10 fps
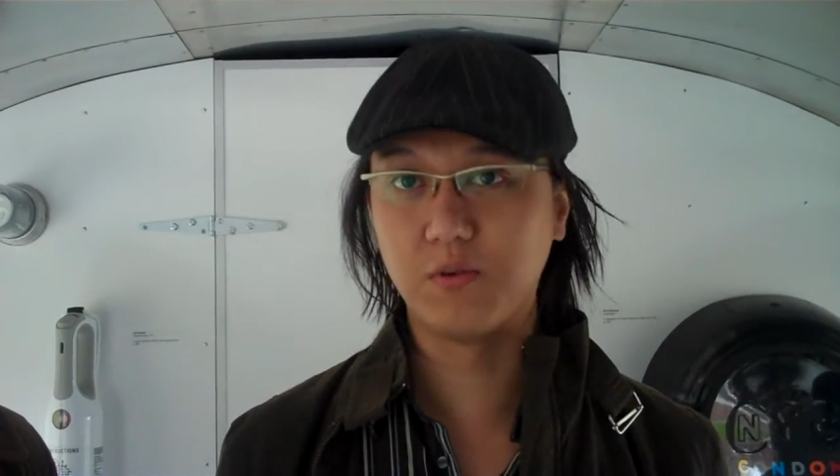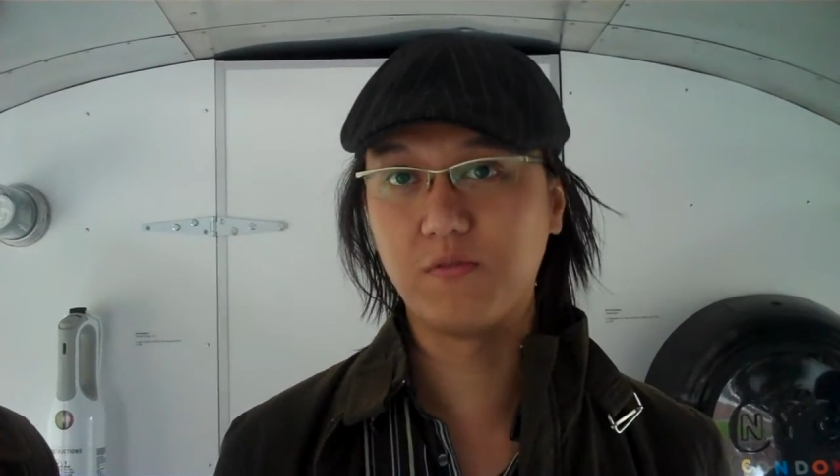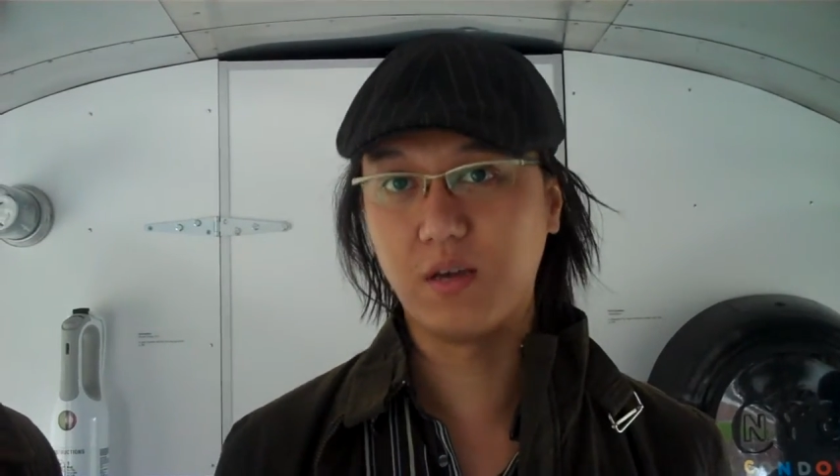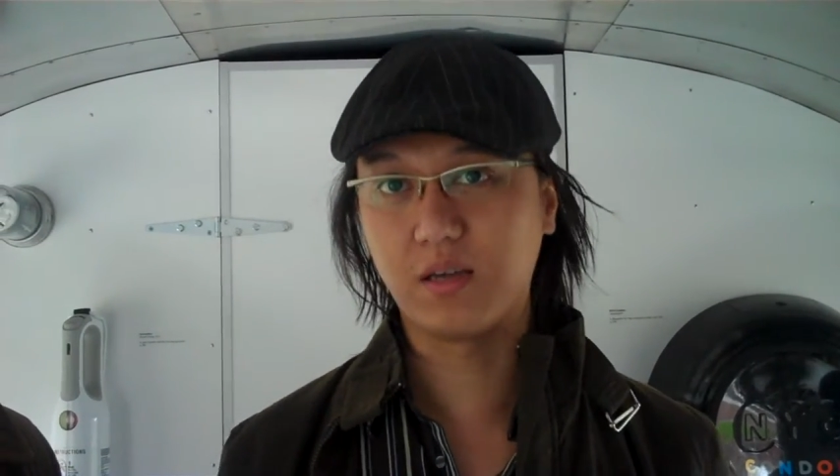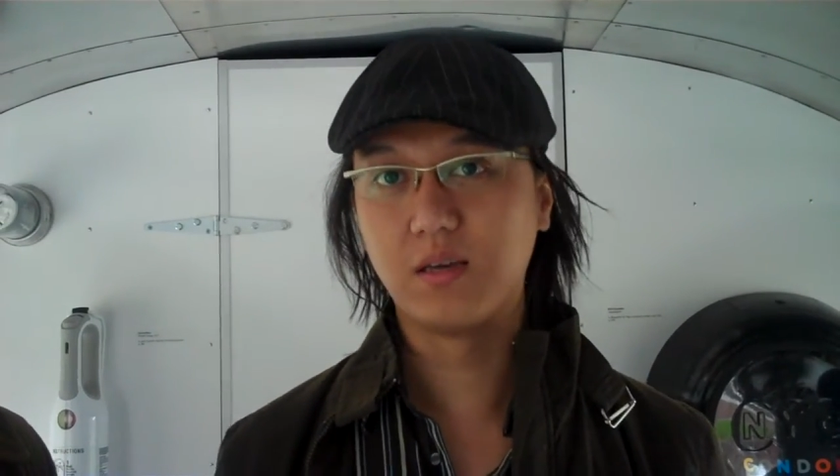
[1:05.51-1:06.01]

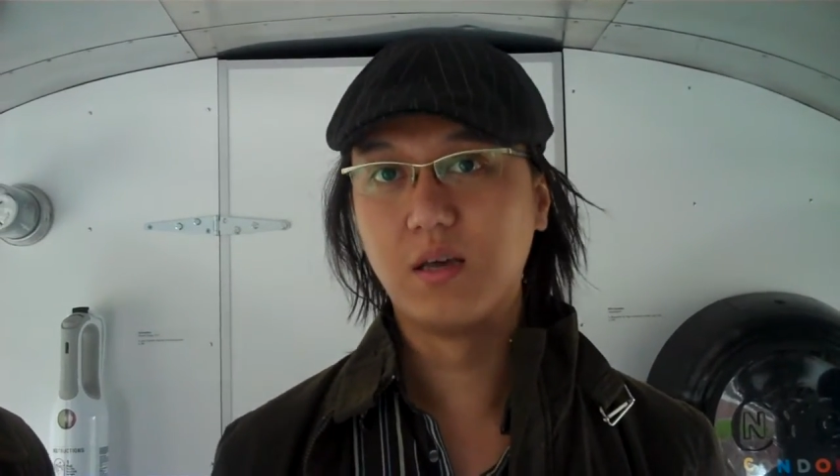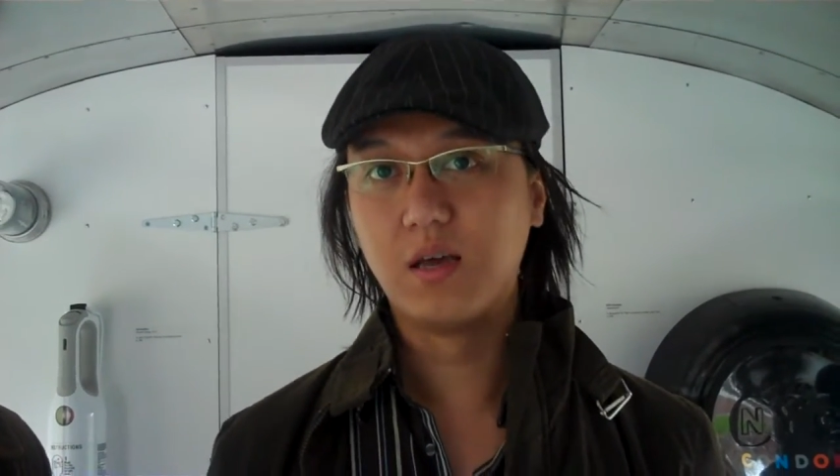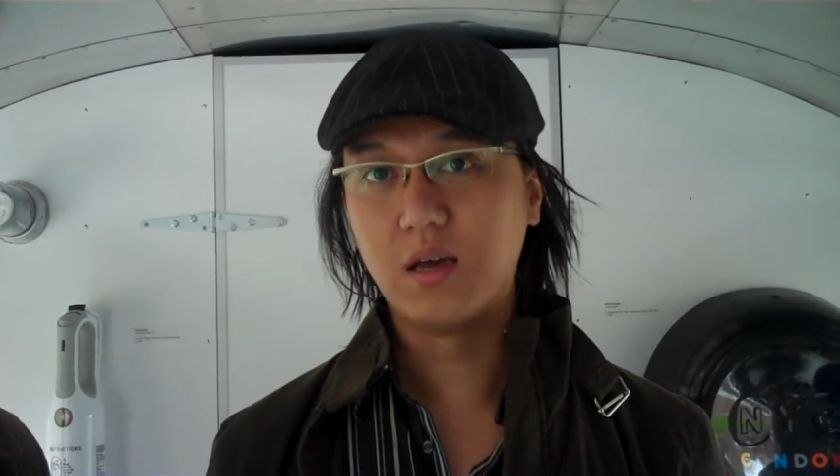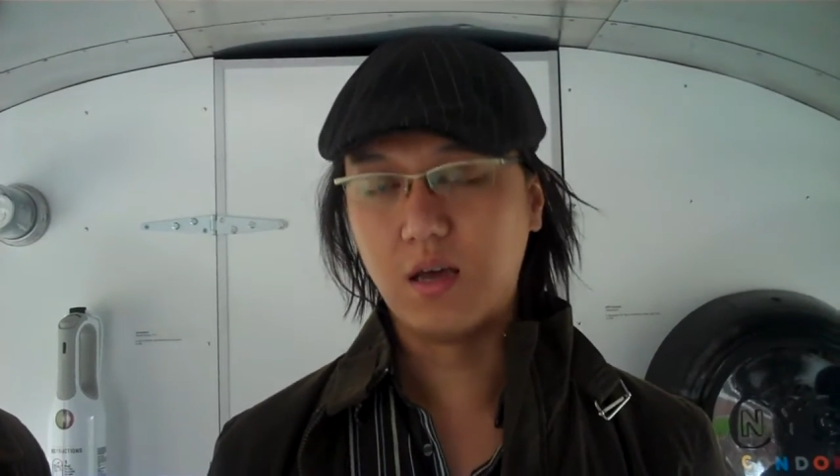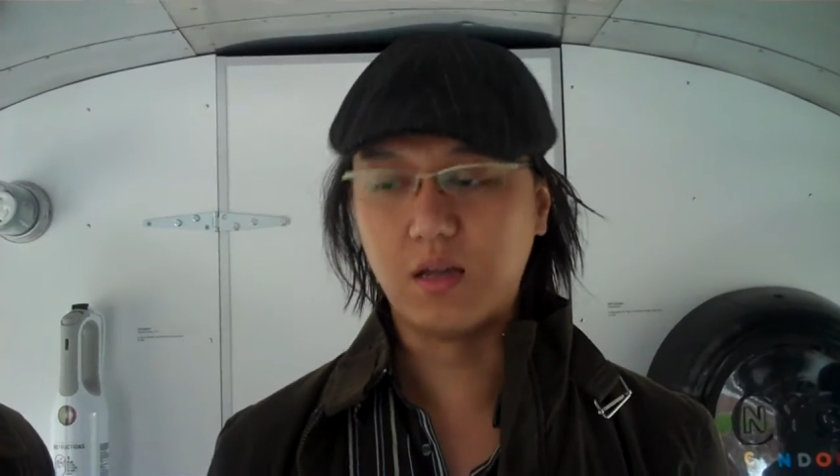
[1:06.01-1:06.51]
move
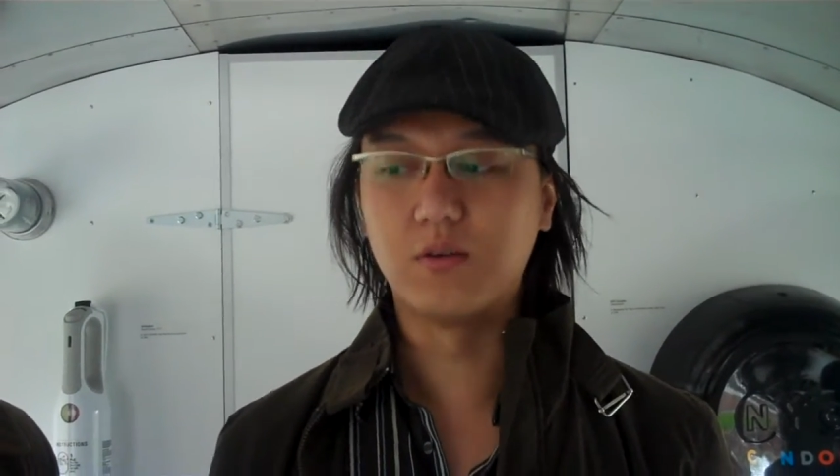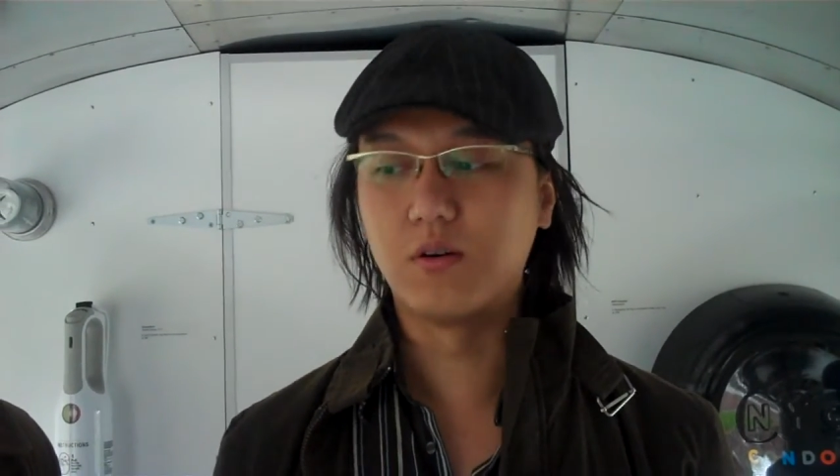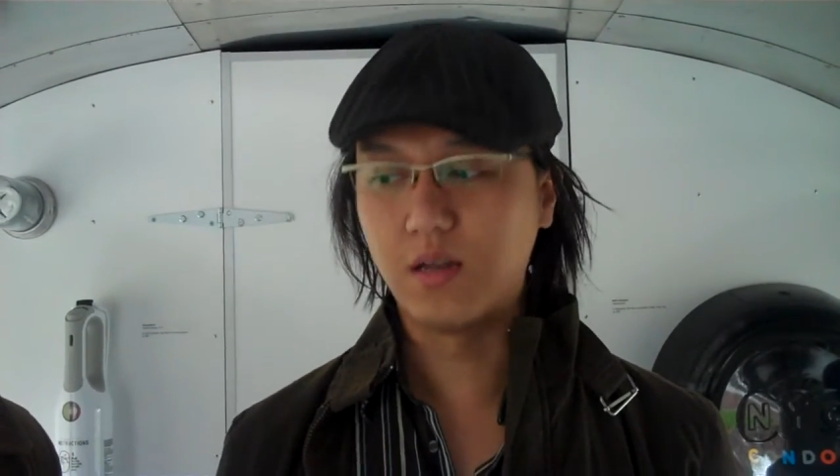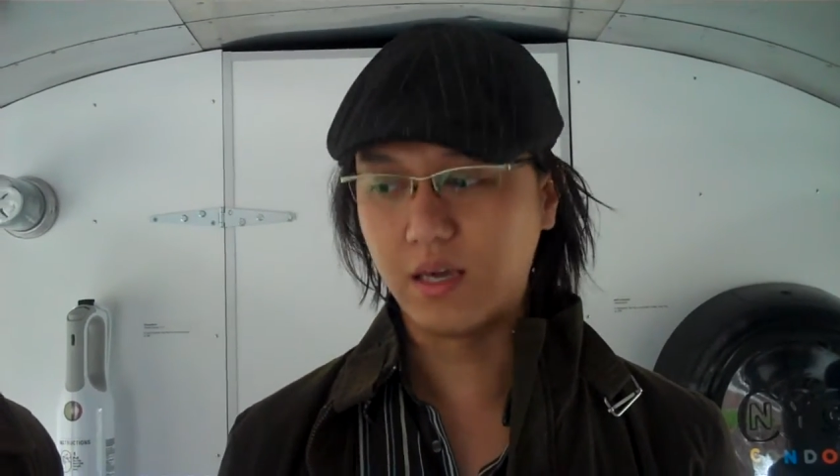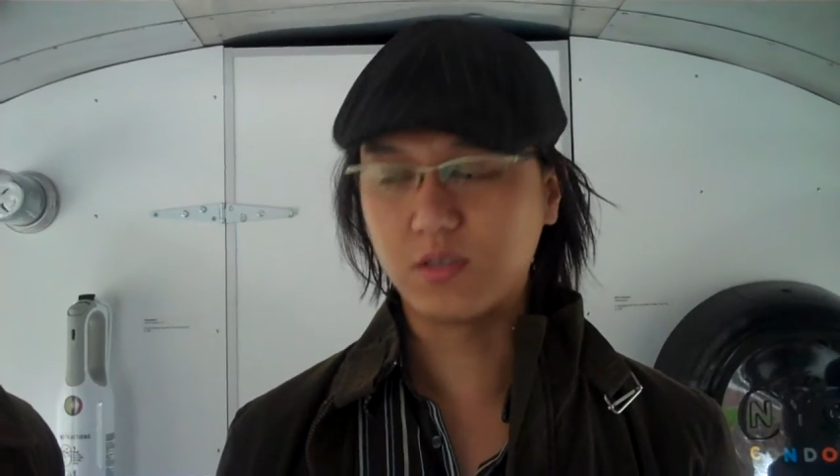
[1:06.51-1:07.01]

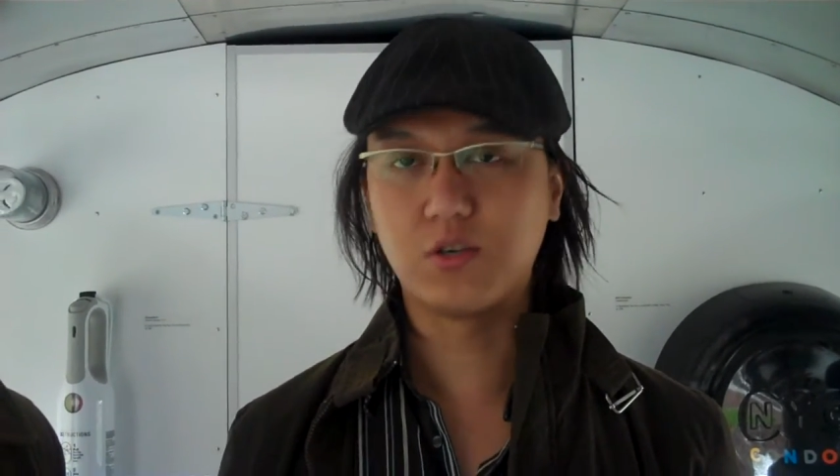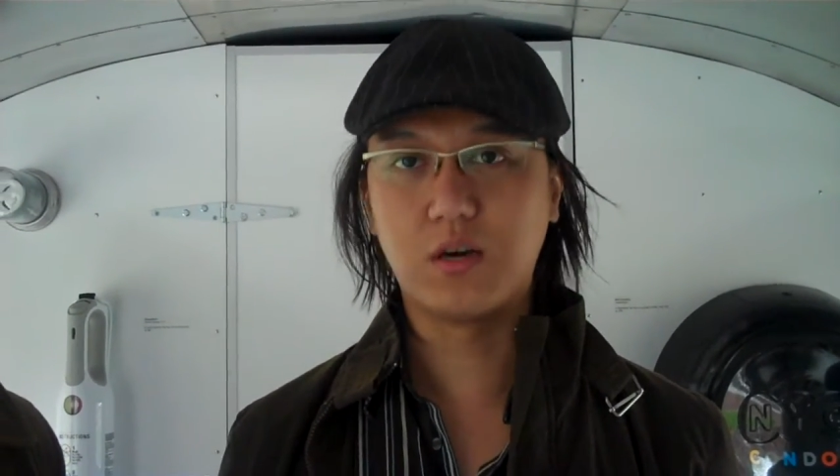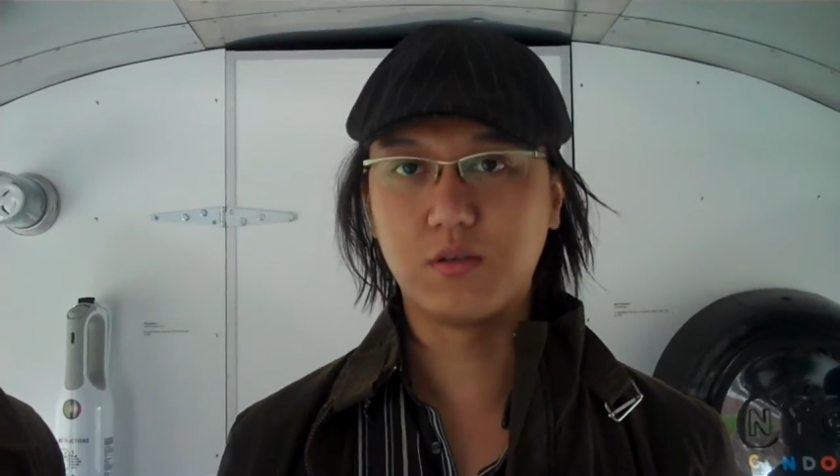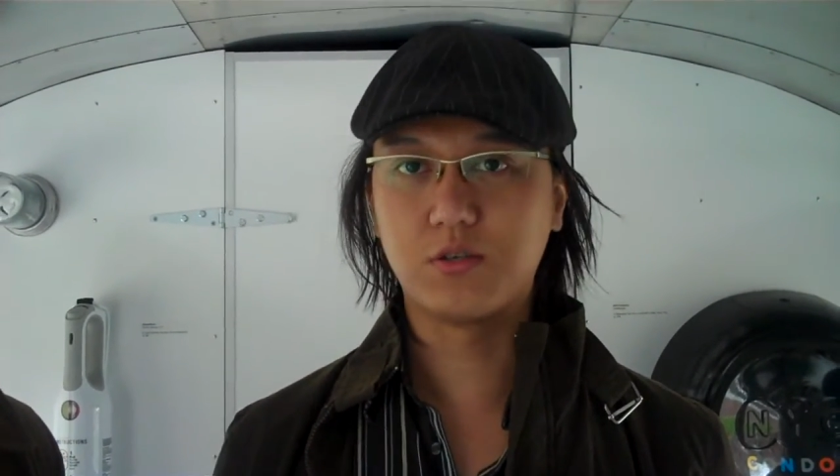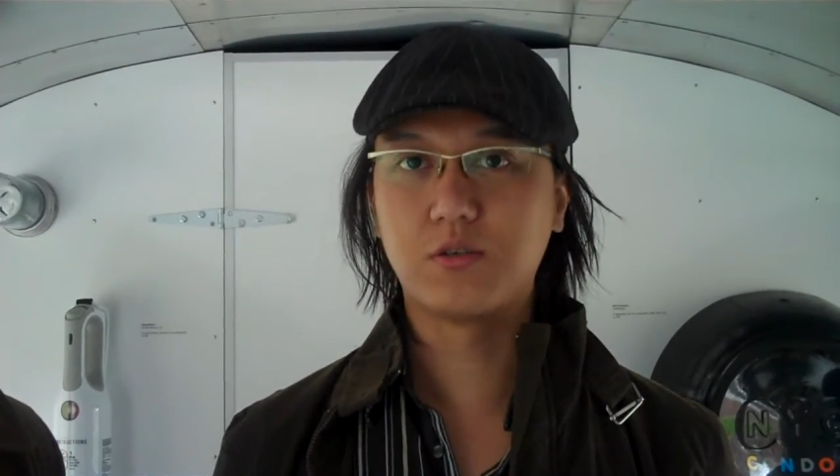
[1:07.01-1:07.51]
not like
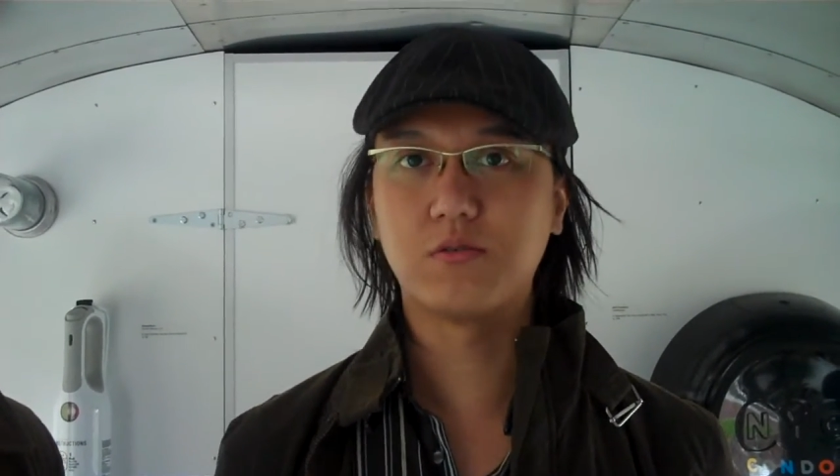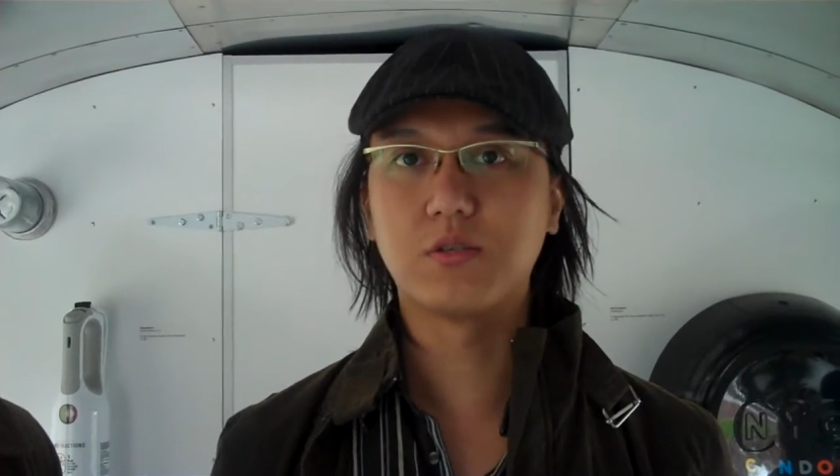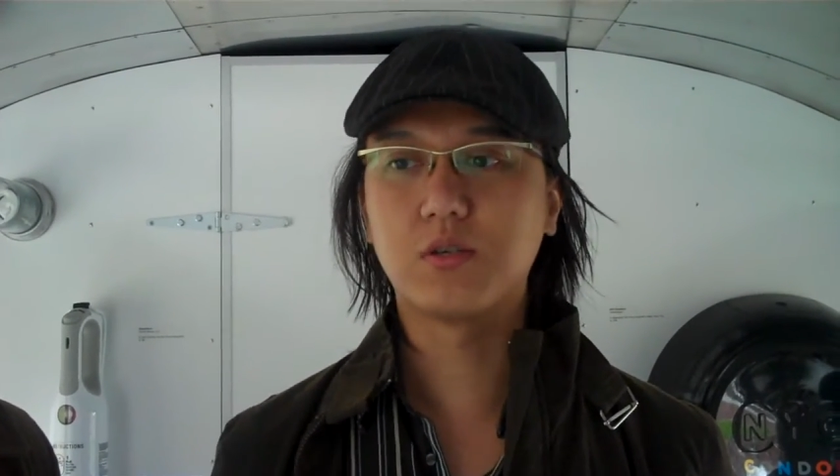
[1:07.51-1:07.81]
other children.